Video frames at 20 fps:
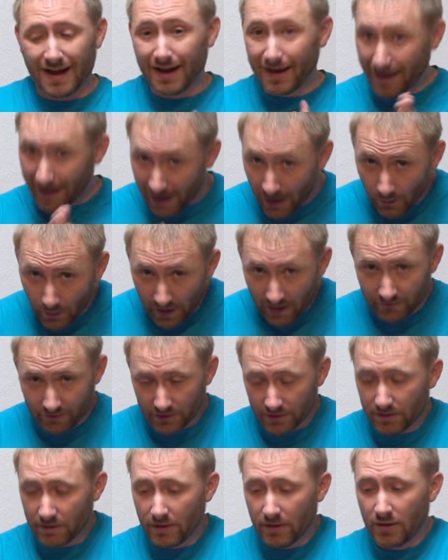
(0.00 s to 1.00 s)

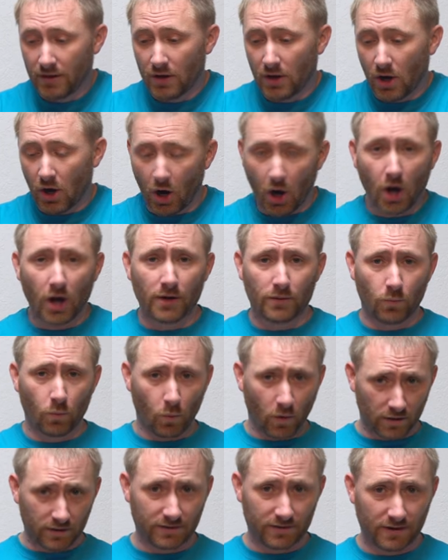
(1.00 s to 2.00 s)
However,
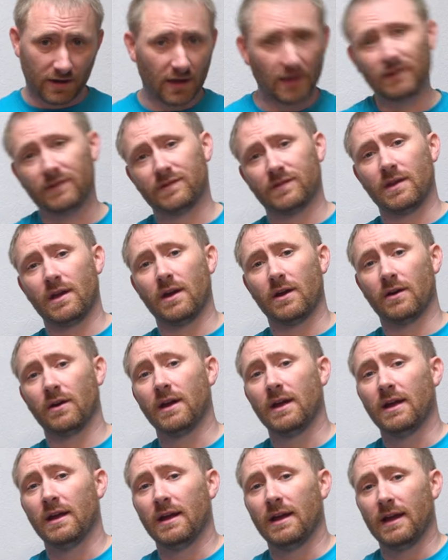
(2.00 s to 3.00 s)
on one of the nights there,